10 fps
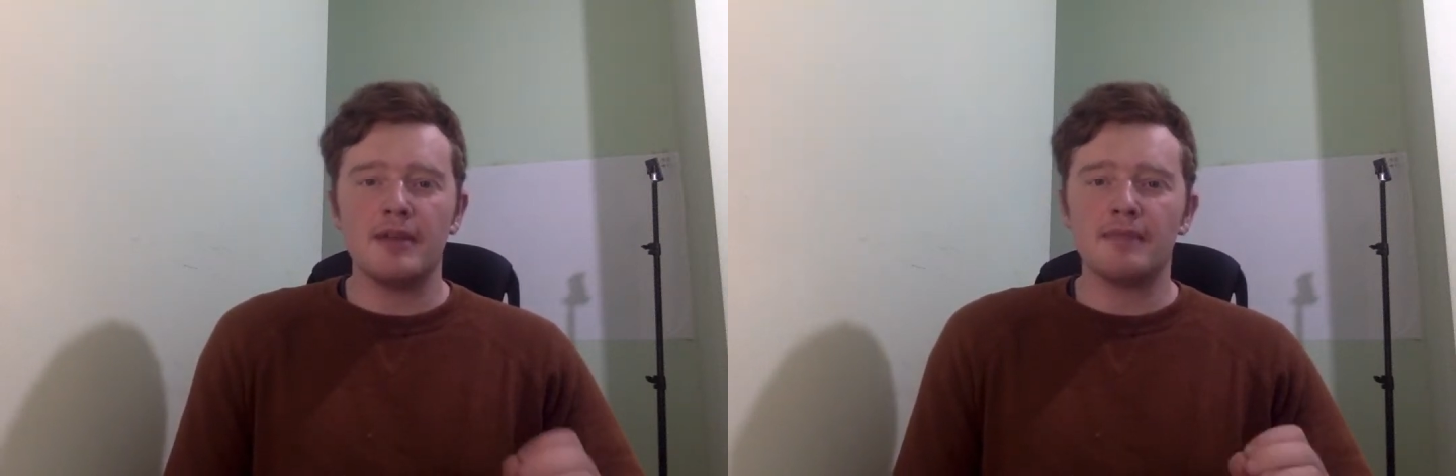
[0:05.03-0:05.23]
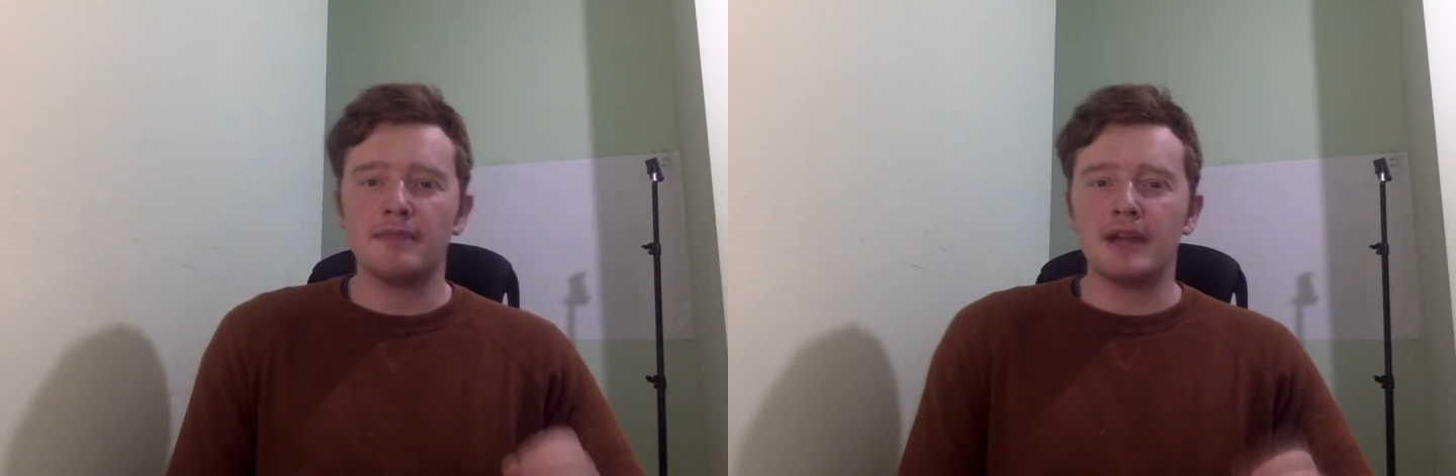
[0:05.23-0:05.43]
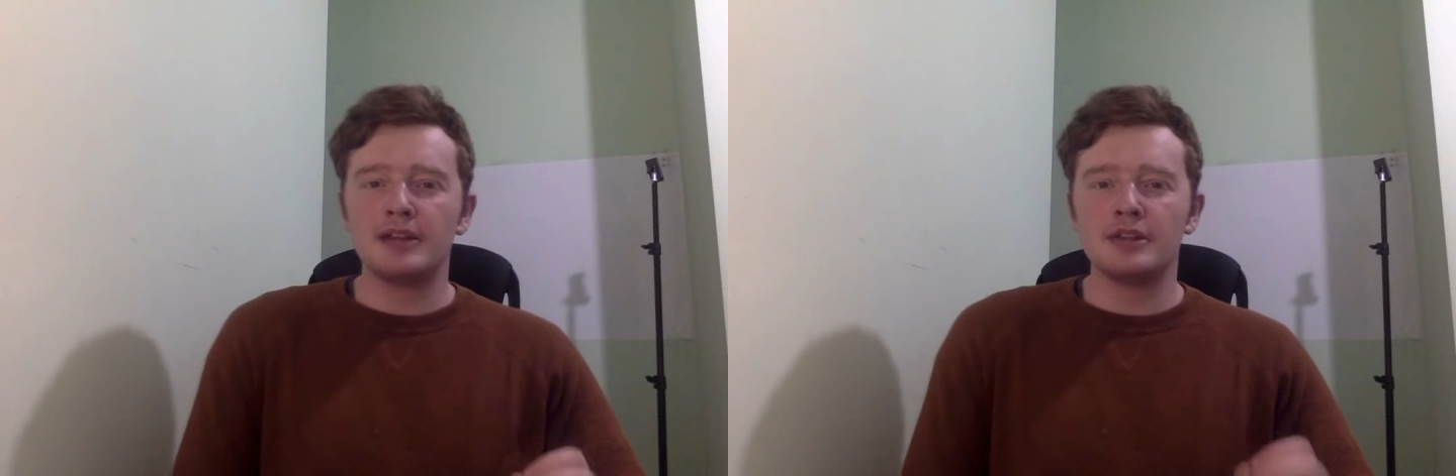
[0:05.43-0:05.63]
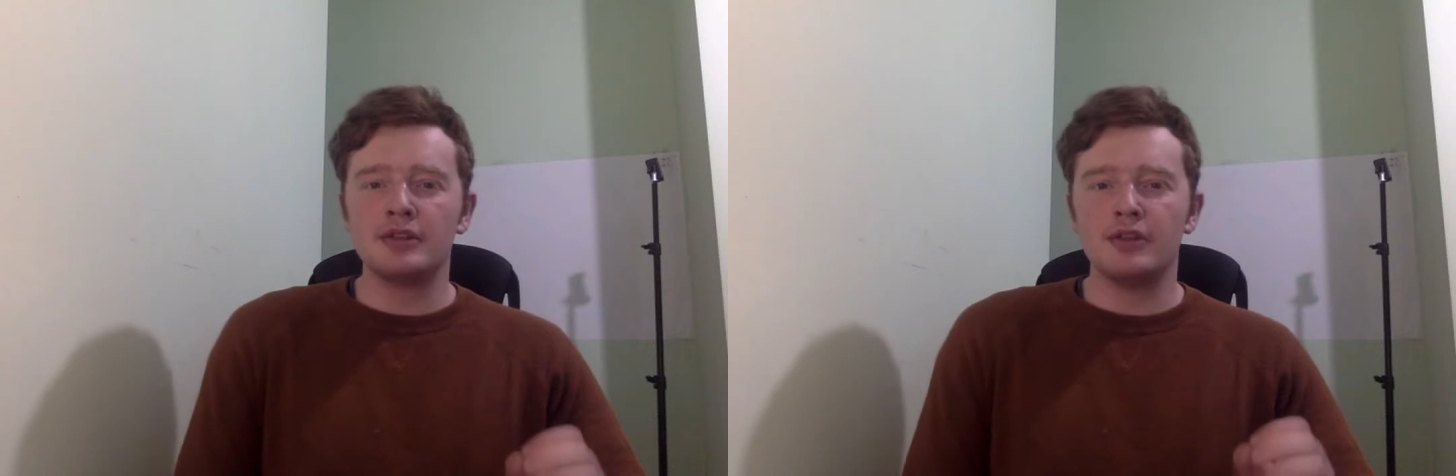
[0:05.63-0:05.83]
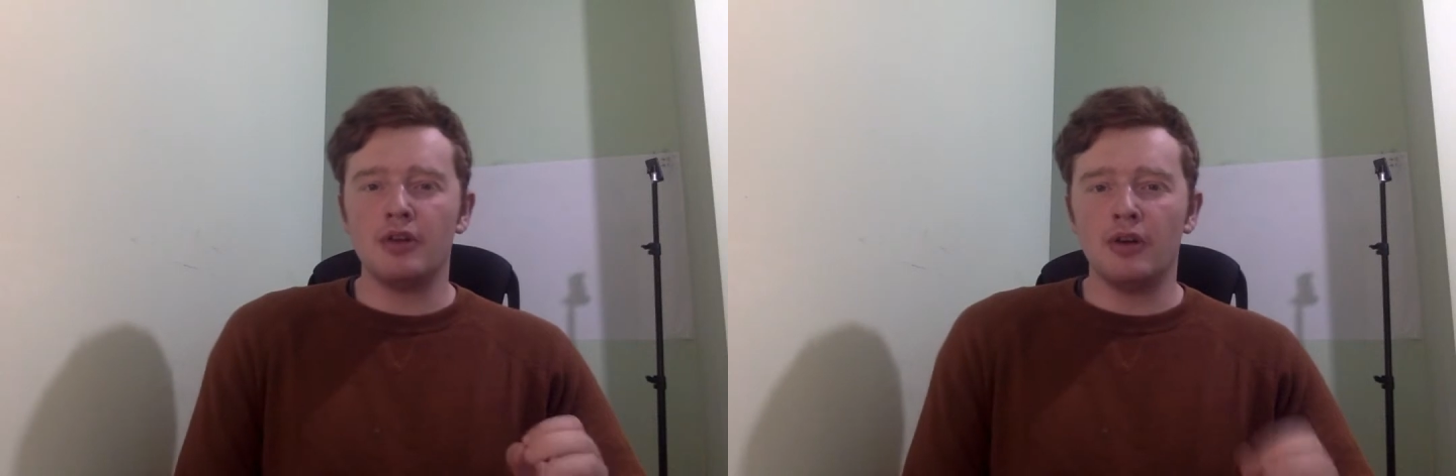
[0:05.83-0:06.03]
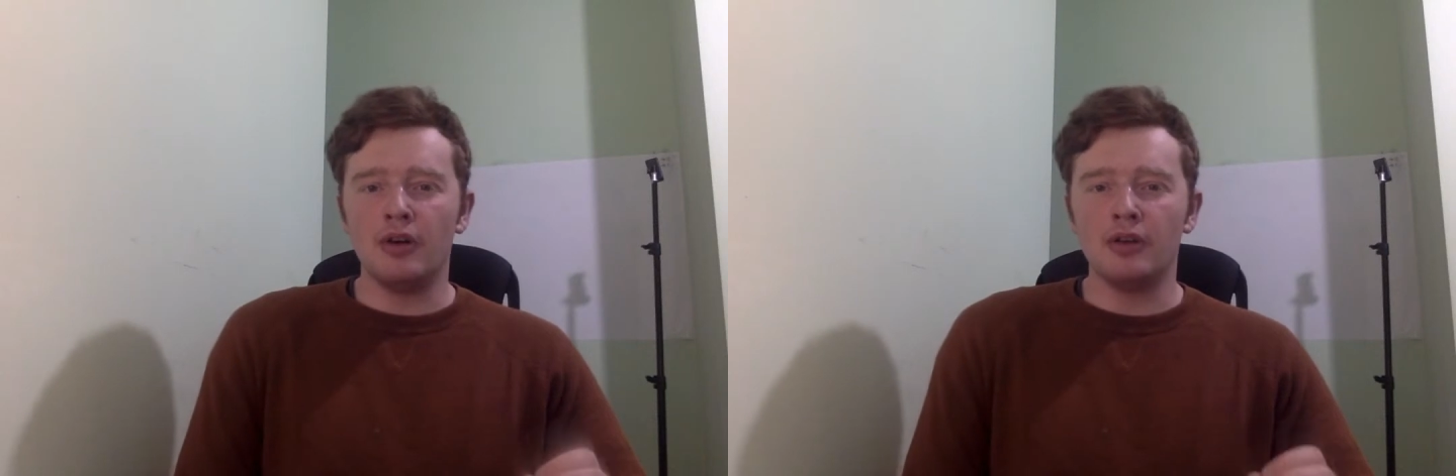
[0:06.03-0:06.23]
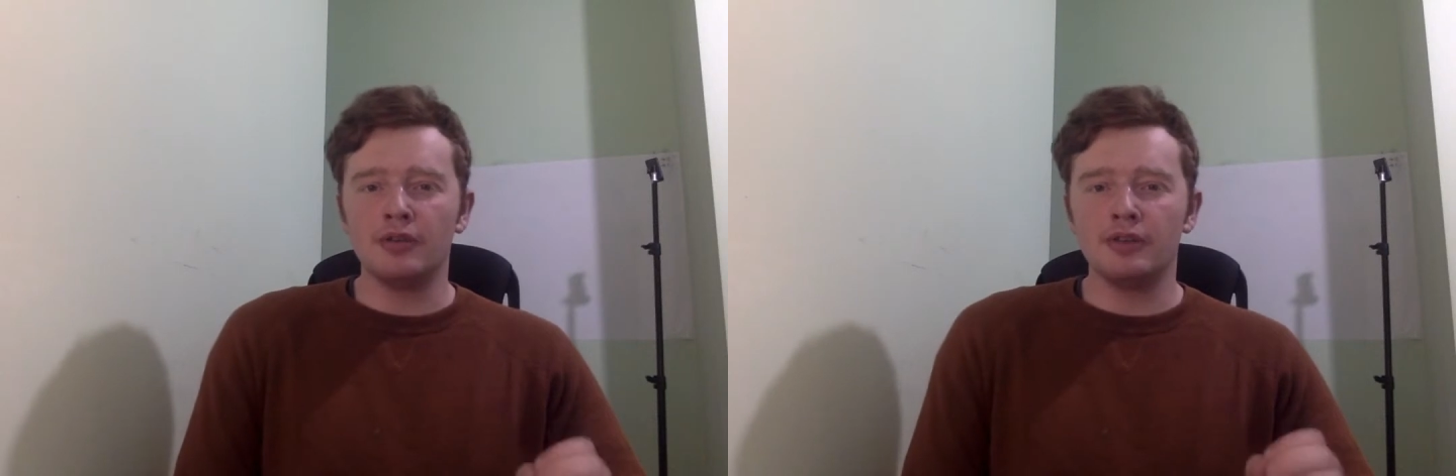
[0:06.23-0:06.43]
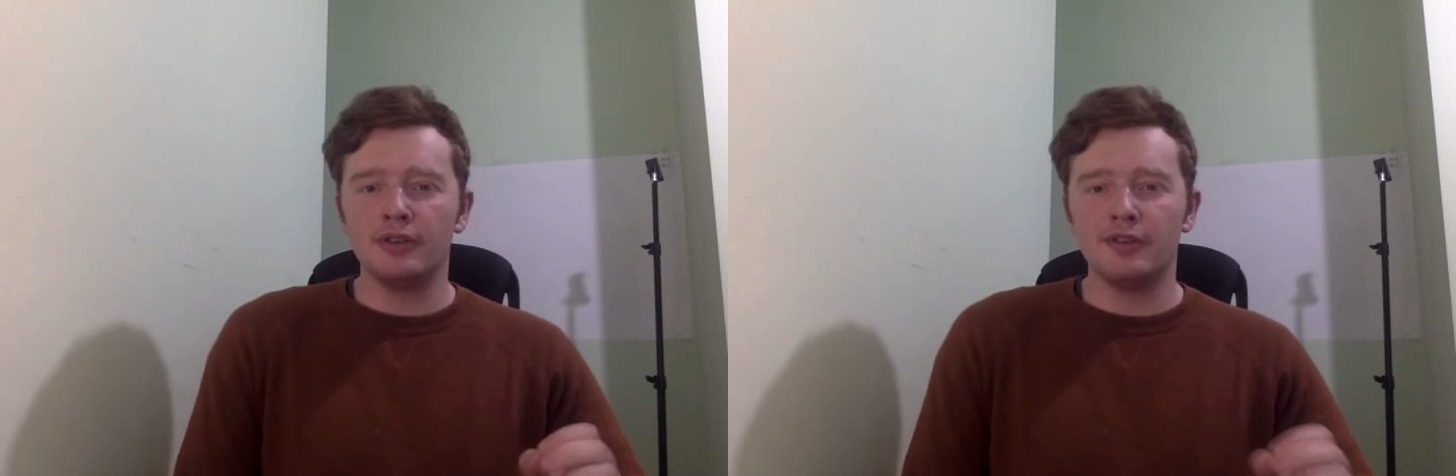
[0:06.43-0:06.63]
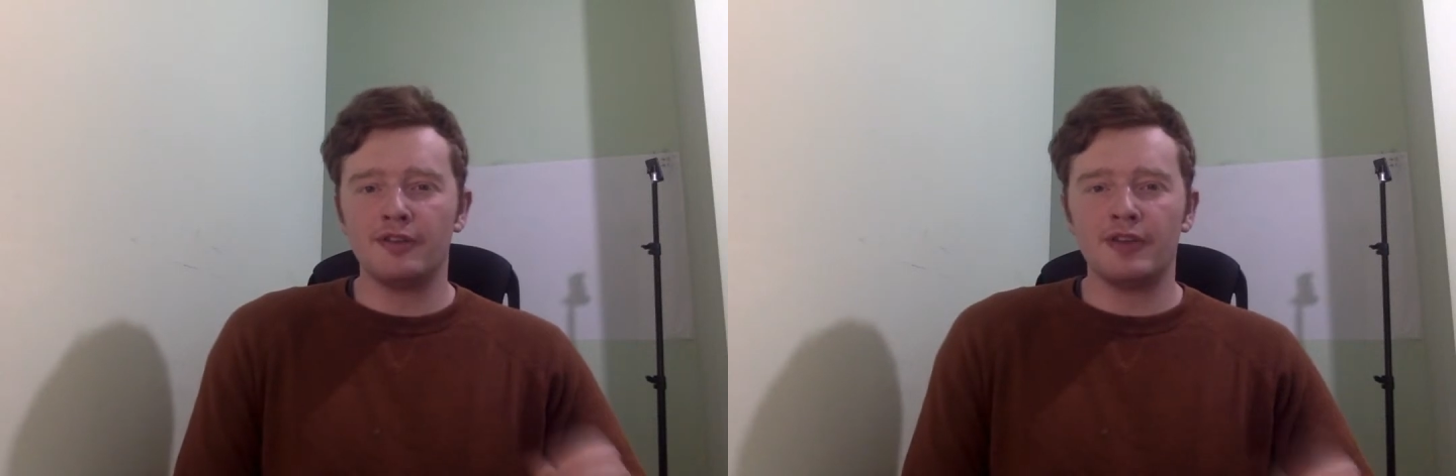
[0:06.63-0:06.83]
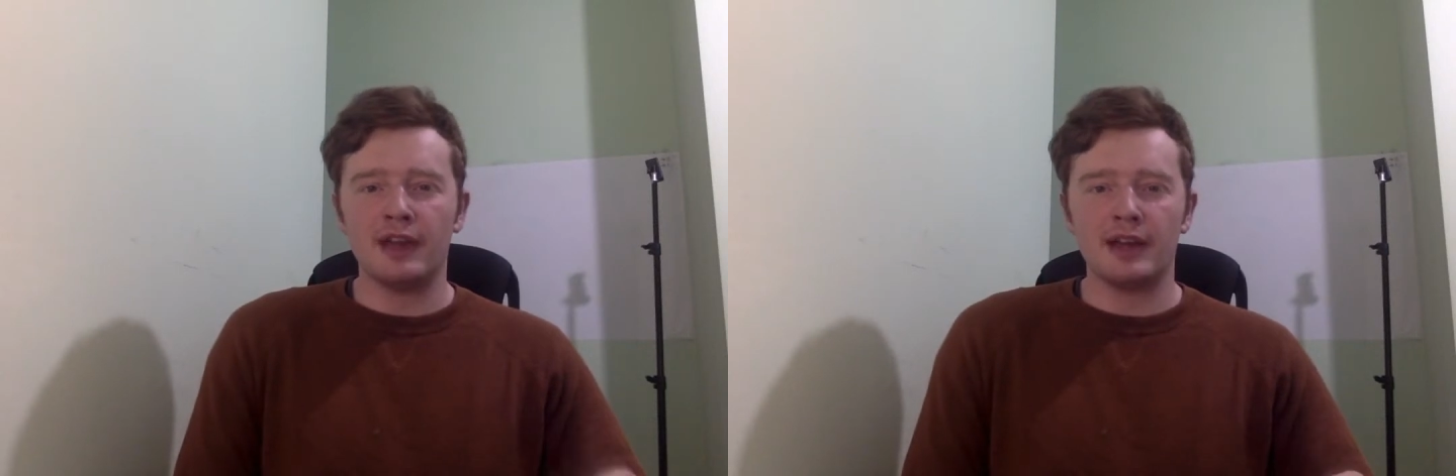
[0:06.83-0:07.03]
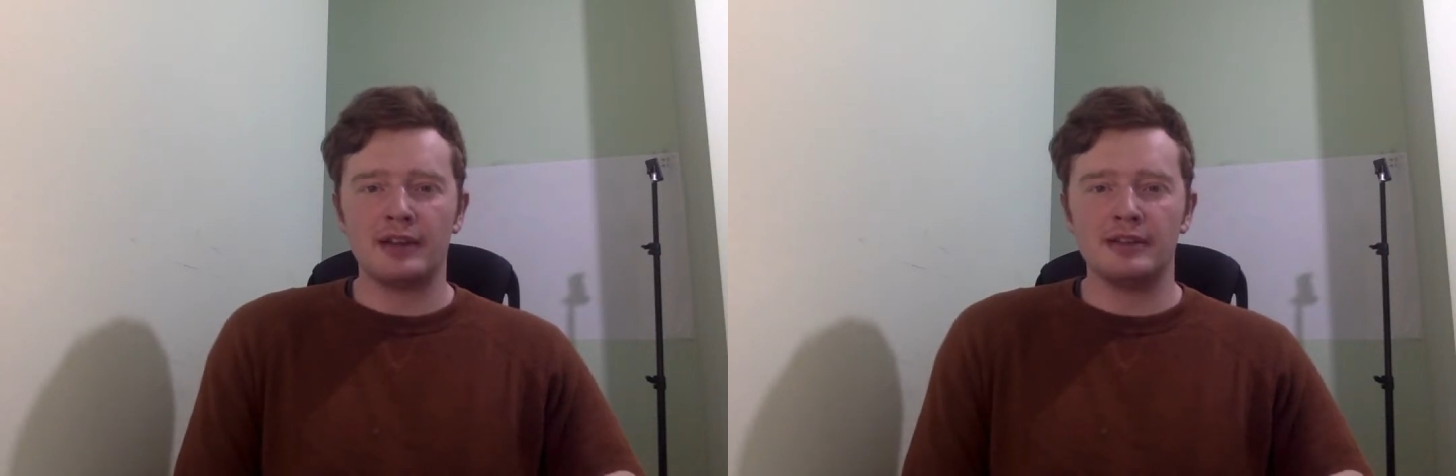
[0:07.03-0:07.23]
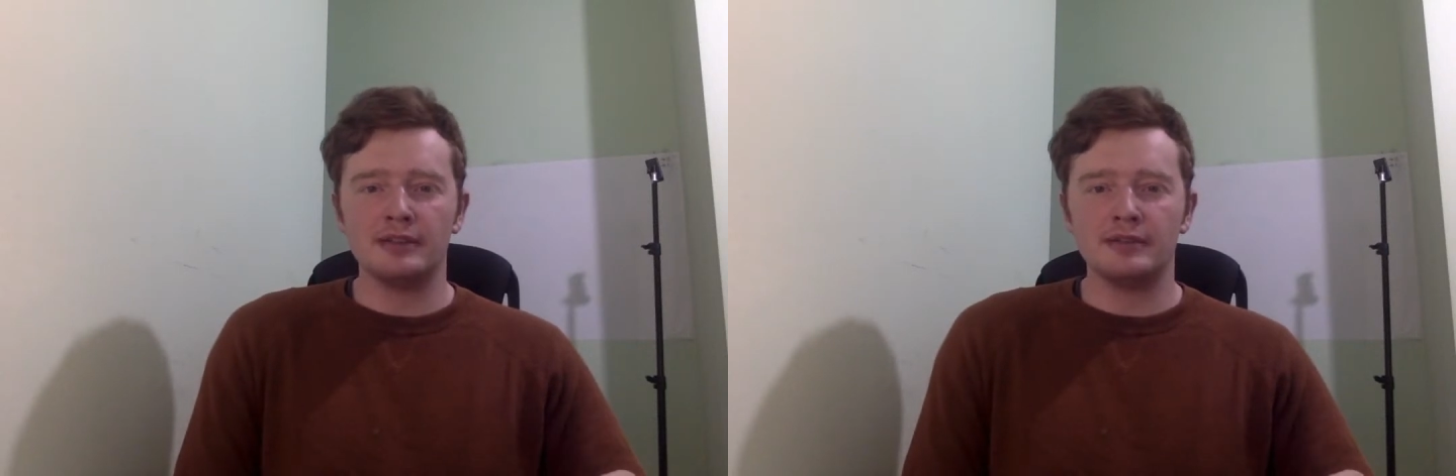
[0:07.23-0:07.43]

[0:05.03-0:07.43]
matter of fact.